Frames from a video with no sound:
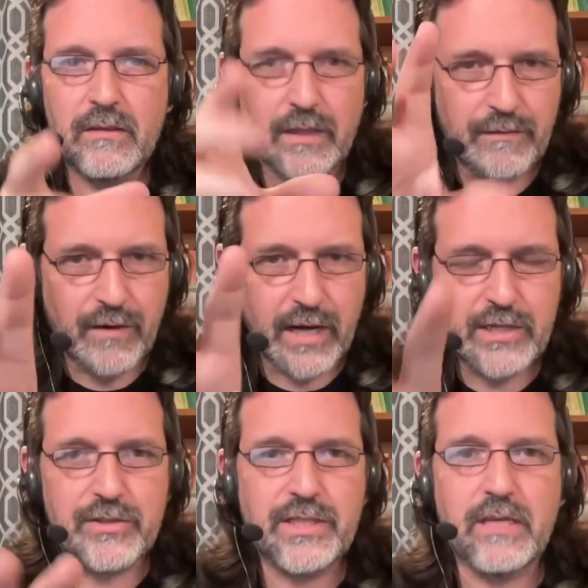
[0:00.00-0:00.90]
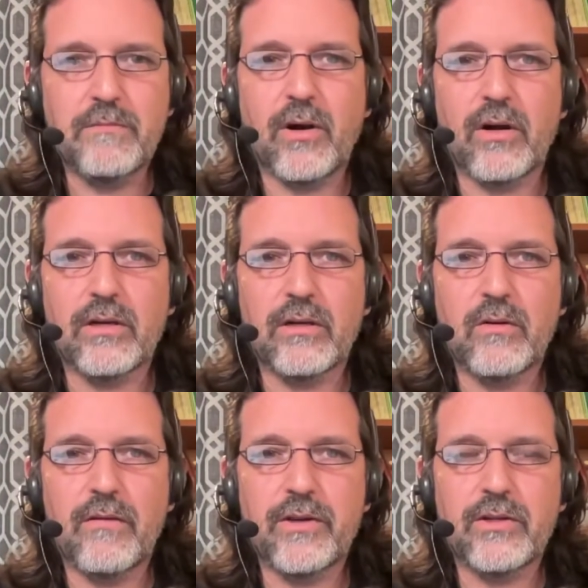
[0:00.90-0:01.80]
Like, find your scene partner,
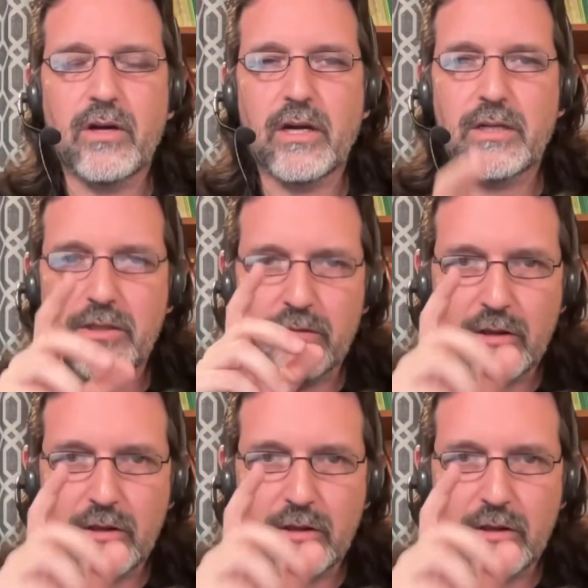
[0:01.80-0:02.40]
whoever you're talking to.